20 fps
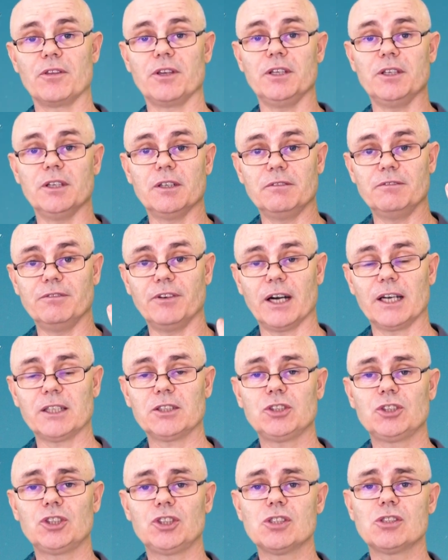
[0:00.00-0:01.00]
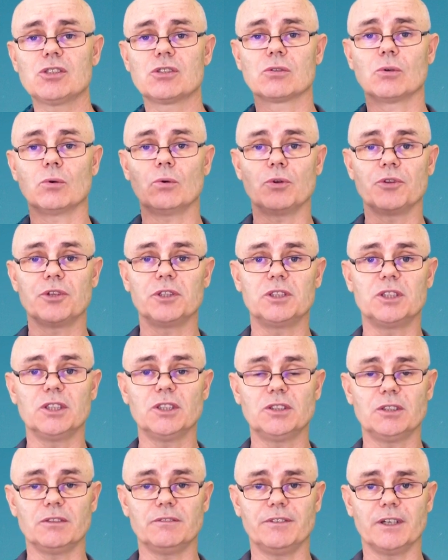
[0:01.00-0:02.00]
the advantages or the
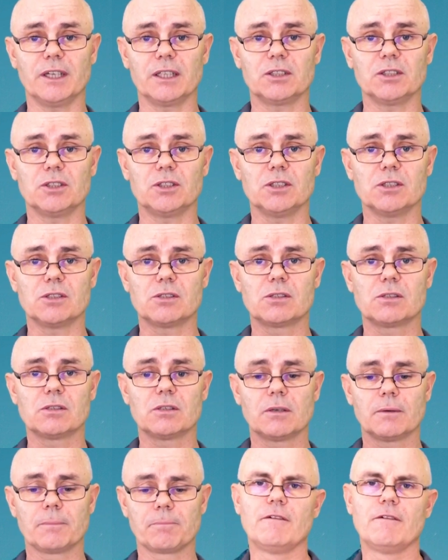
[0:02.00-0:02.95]
disadvantages?